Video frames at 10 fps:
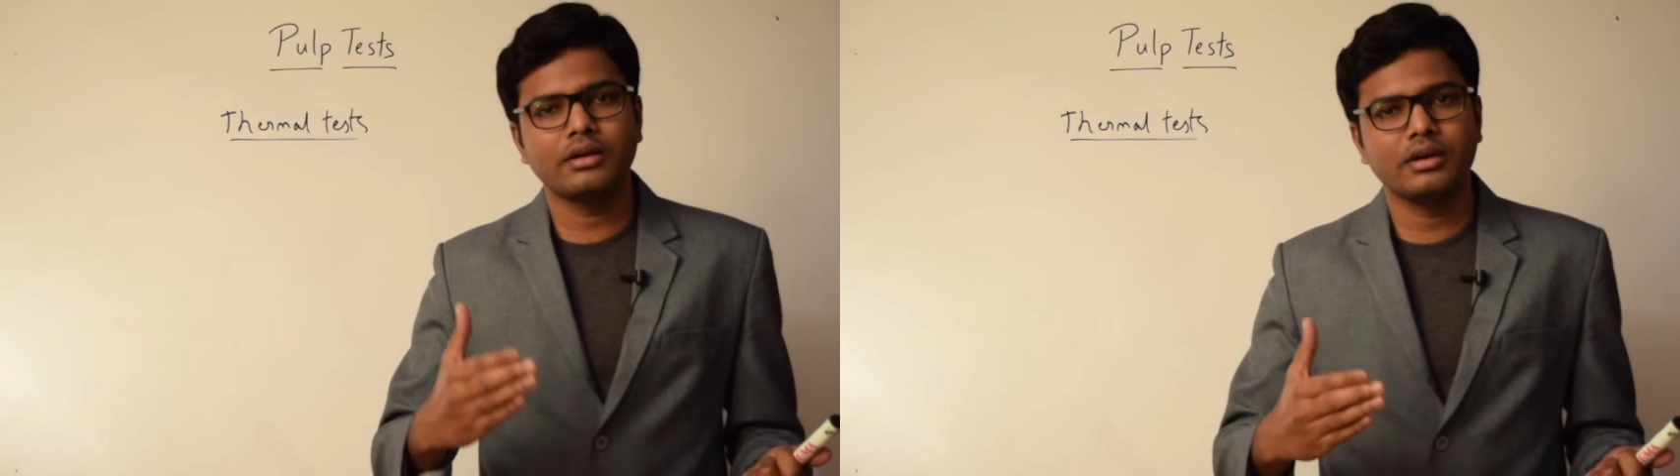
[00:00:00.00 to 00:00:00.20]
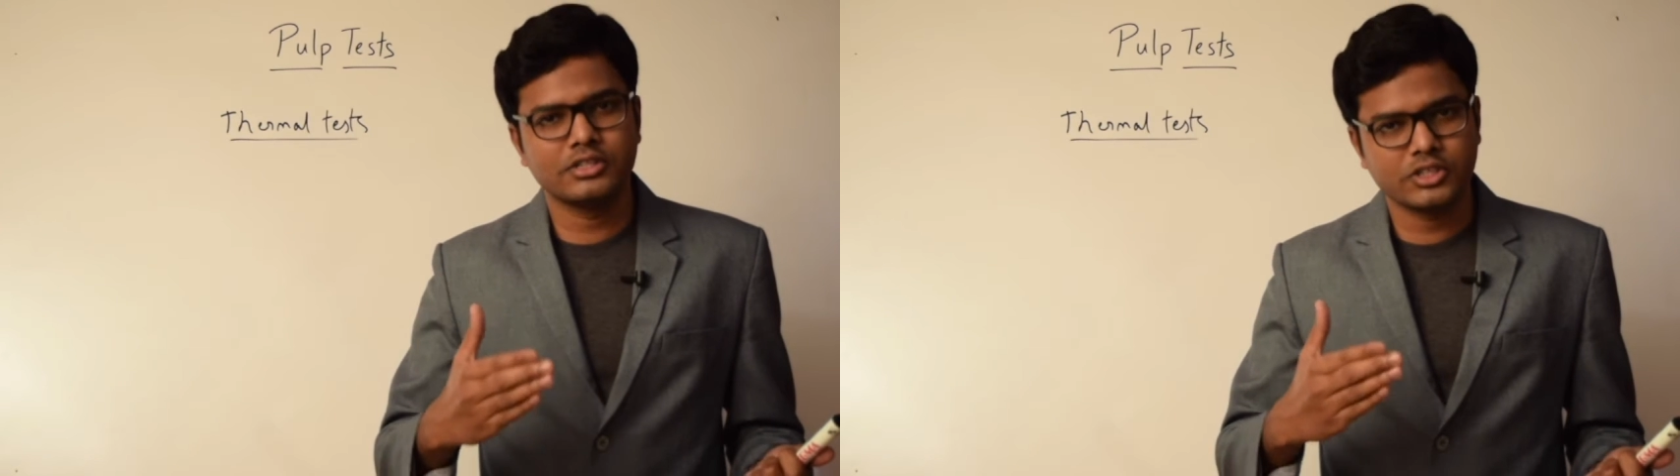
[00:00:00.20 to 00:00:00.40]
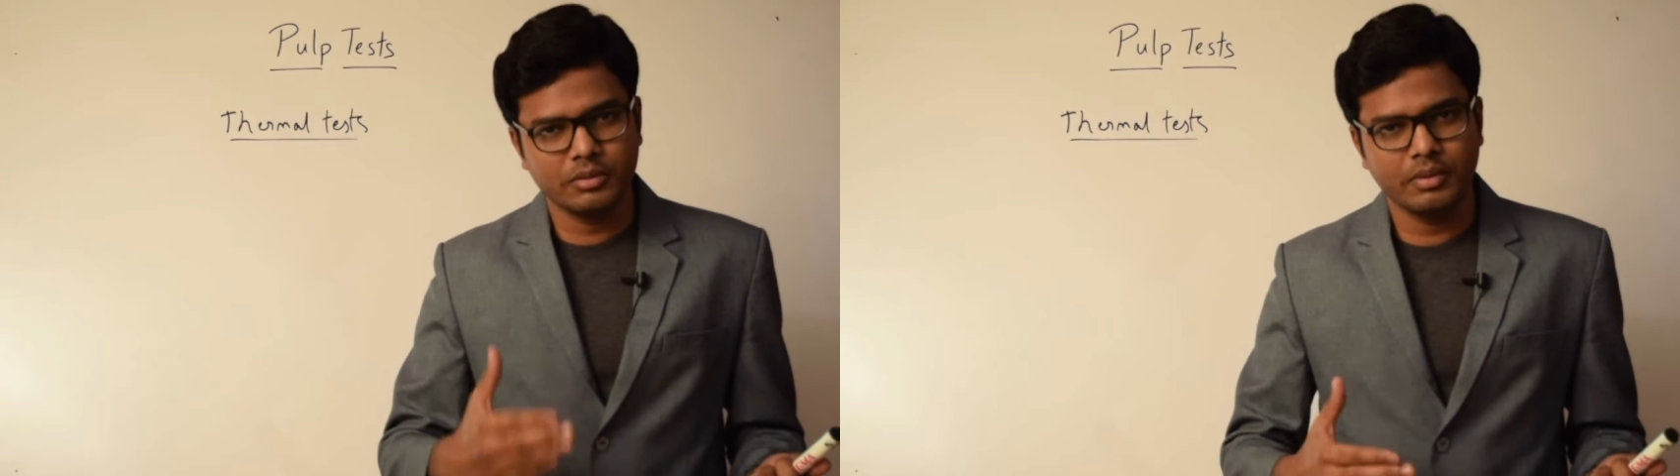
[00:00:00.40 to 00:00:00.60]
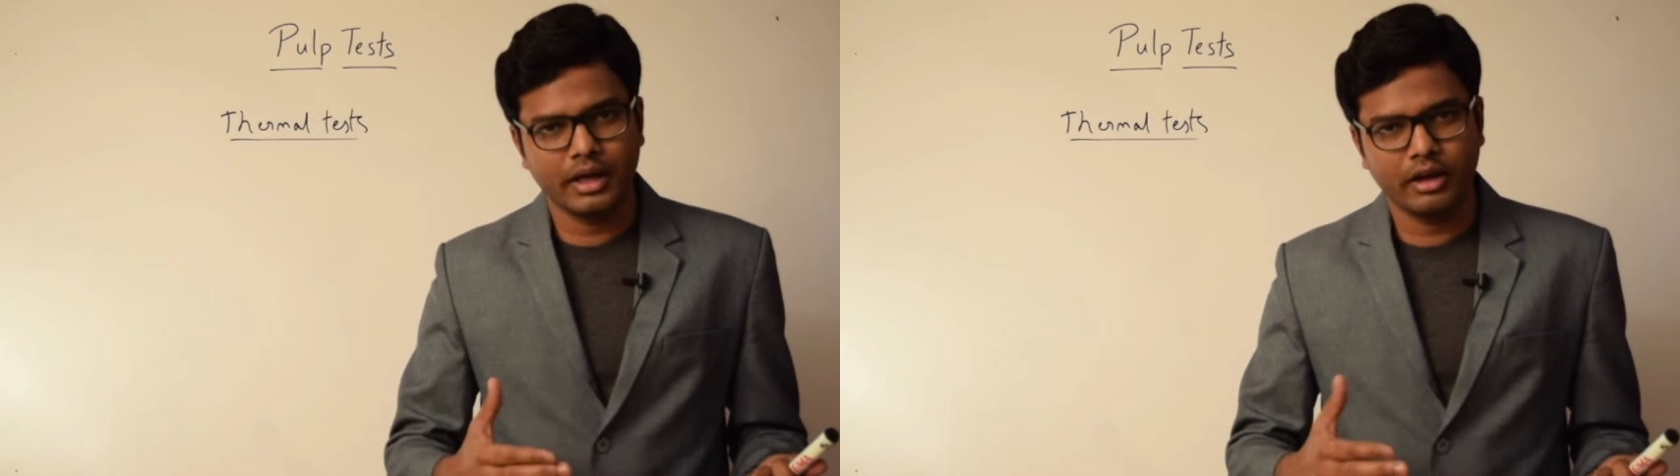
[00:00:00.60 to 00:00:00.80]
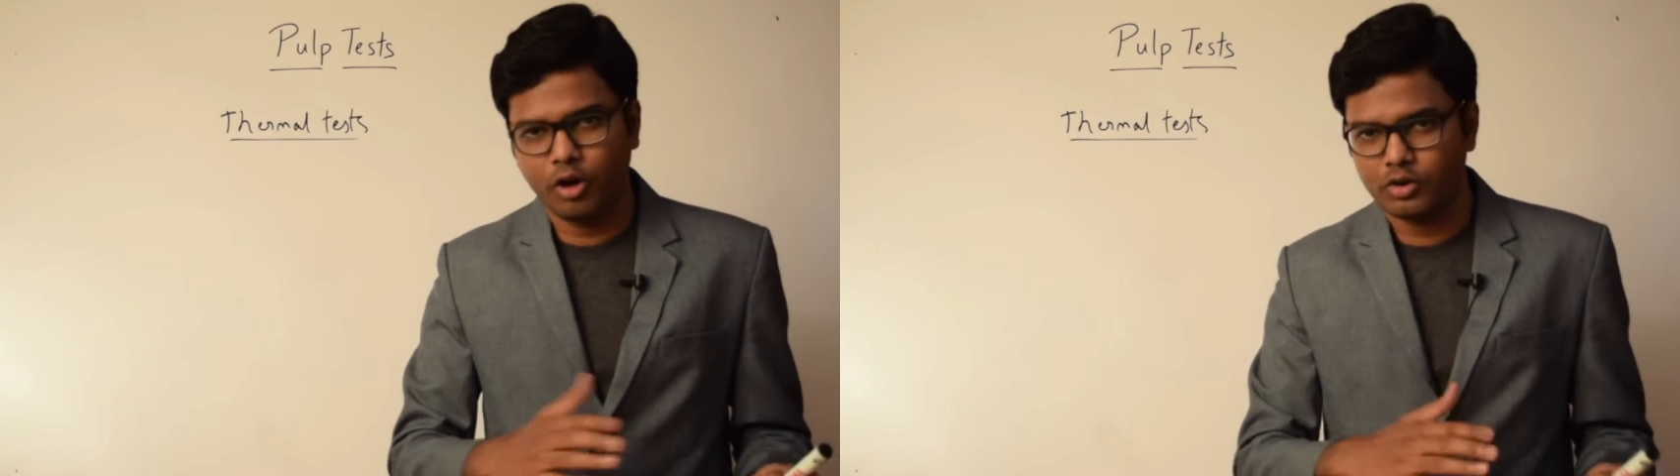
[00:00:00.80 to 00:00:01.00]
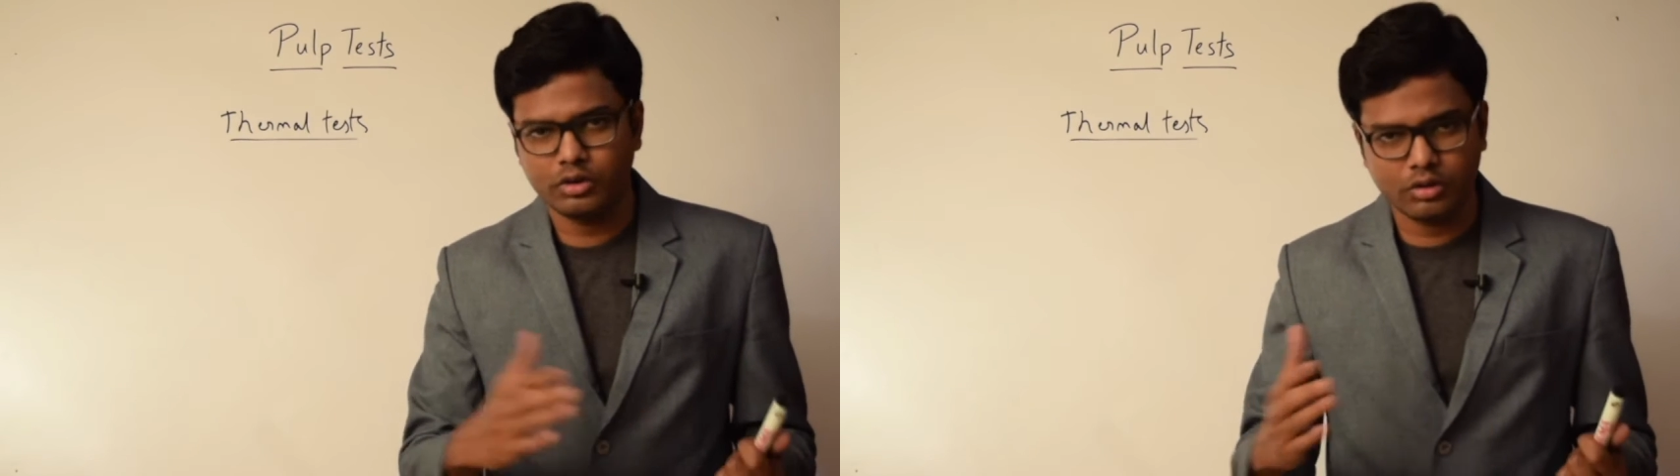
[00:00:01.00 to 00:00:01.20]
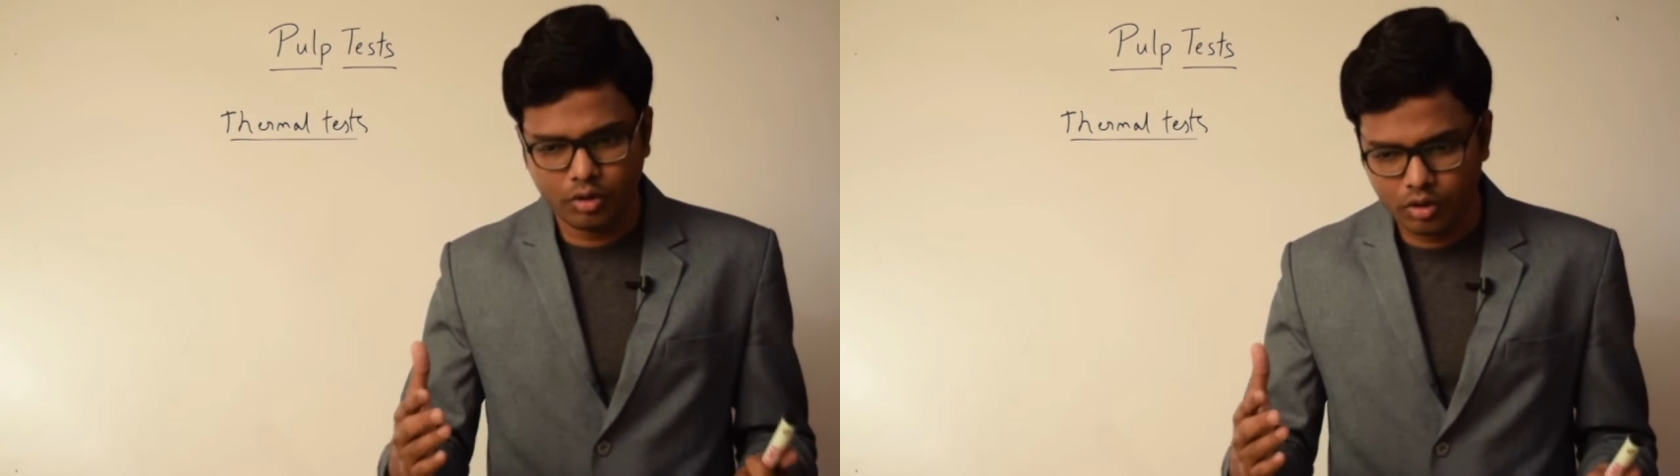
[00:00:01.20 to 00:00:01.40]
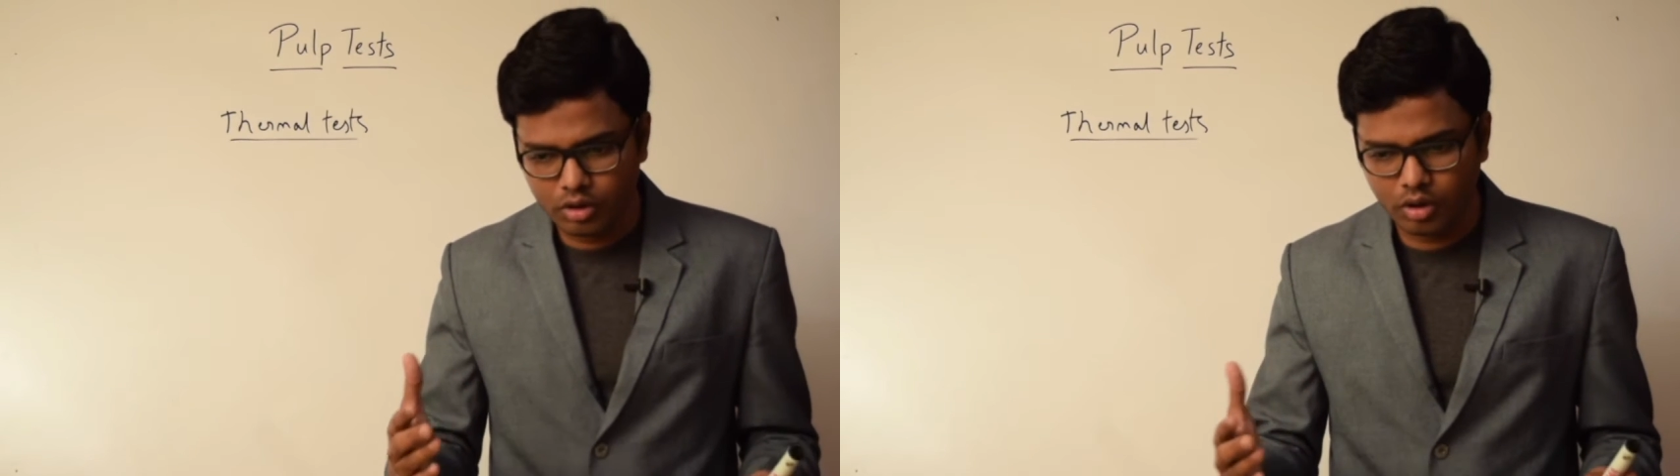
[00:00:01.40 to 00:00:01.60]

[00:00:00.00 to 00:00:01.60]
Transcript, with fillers: a stimuli, hot or cold,